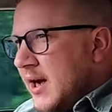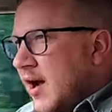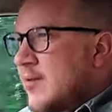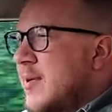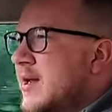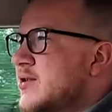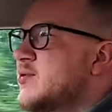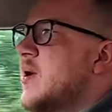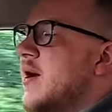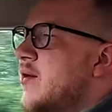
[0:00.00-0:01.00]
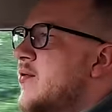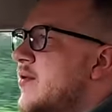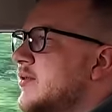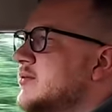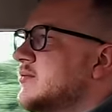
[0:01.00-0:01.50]
I may as well
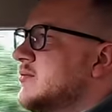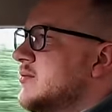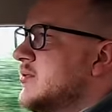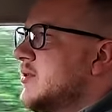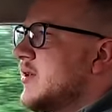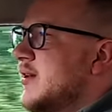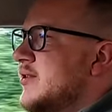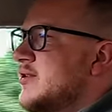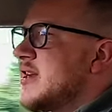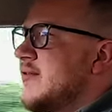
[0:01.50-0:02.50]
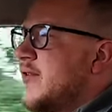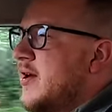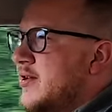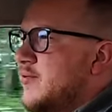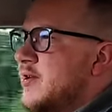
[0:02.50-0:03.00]
set
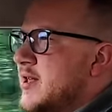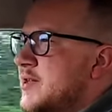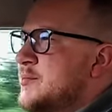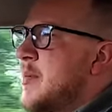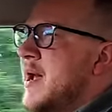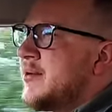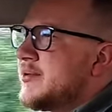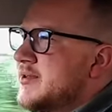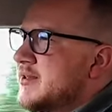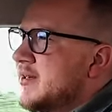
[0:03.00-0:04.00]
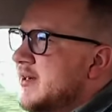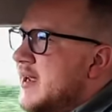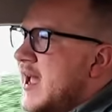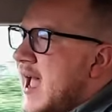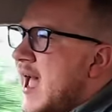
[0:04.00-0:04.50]
fire to £3,000
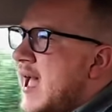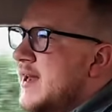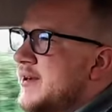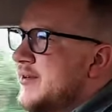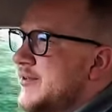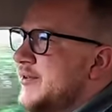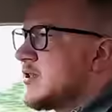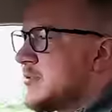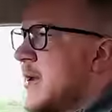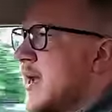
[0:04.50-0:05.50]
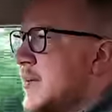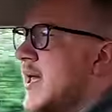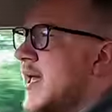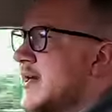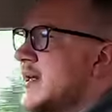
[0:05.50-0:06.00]
and smack my
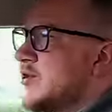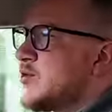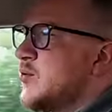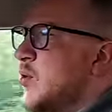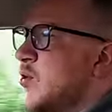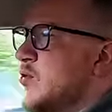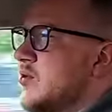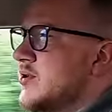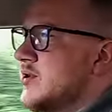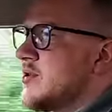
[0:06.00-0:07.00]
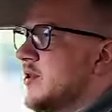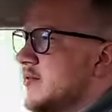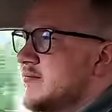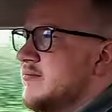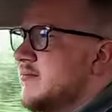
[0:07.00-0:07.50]
head against a wall just to
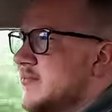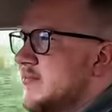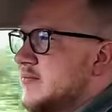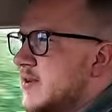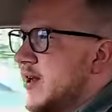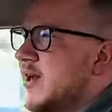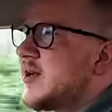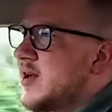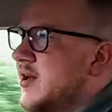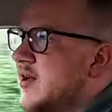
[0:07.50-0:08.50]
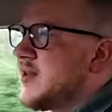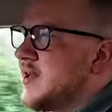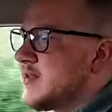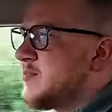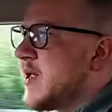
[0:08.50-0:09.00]
incur the
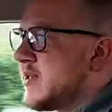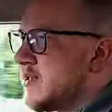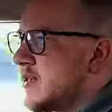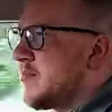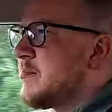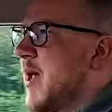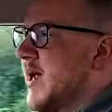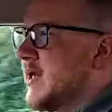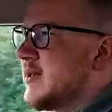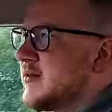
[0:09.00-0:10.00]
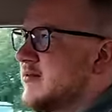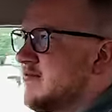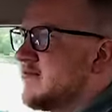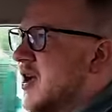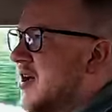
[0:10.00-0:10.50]
expense and pain
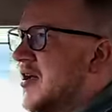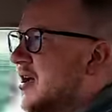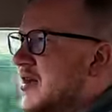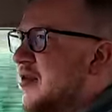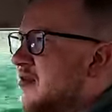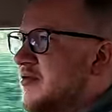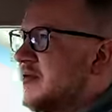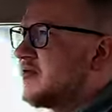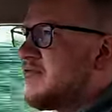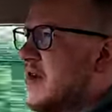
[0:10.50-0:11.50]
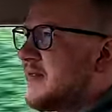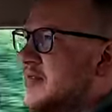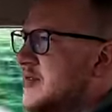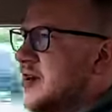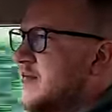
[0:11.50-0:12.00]
early on rather
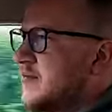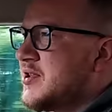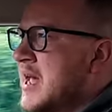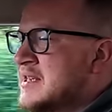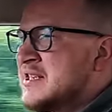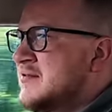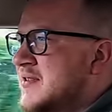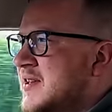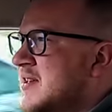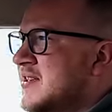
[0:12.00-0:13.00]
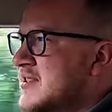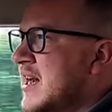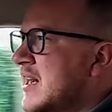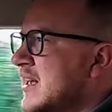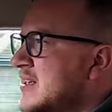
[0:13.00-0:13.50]
than going through the hassle of
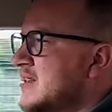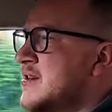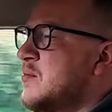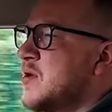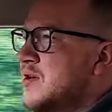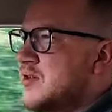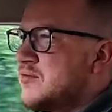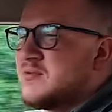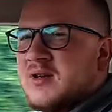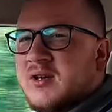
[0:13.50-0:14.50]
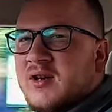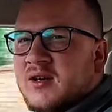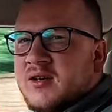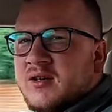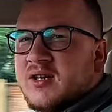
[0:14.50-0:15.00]
selling it to someone
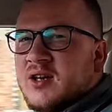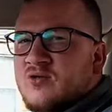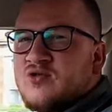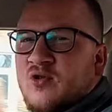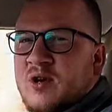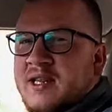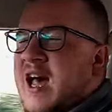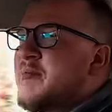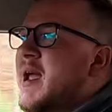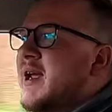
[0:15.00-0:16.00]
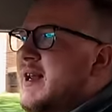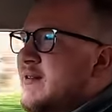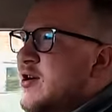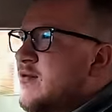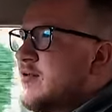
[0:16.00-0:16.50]
and, you know, drawing that pain
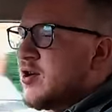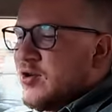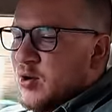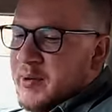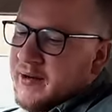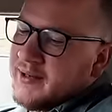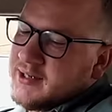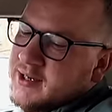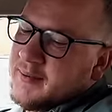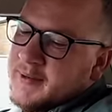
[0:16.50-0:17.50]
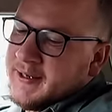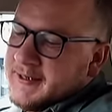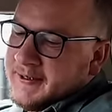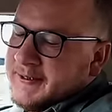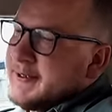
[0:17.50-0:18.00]
out over a longer period of time.
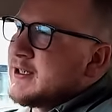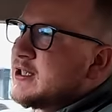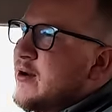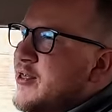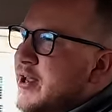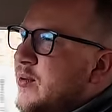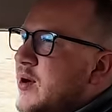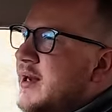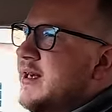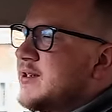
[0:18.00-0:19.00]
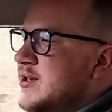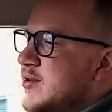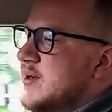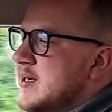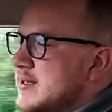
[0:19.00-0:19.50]
So I think what I need to
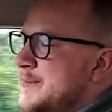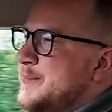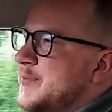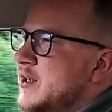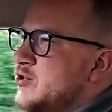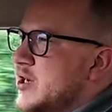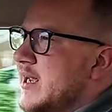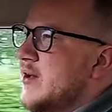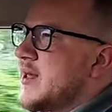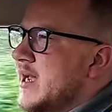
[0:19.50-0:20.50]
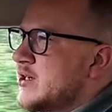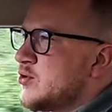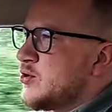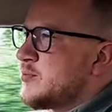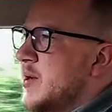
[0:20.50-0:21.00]
do is check out that
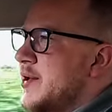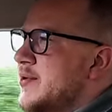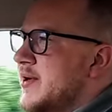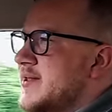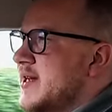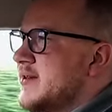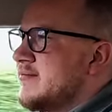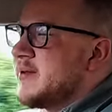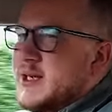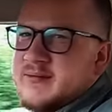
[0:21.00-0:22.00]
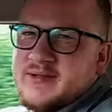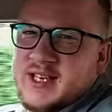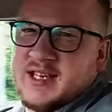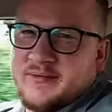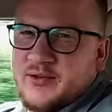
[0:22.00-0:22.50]
exhaust blow and then, you know,
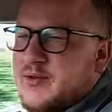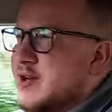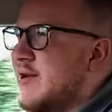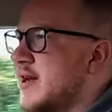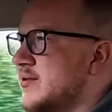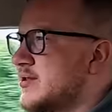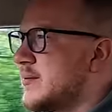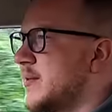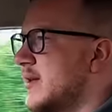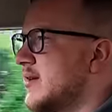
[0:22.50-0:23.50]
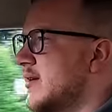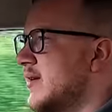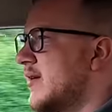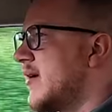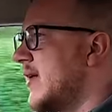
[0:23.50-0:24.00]
stick it up for £3,000 or something
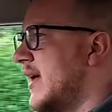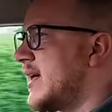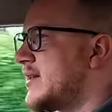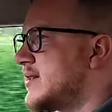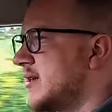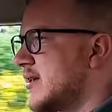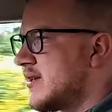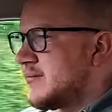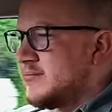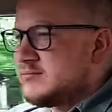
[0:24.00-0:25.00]
as a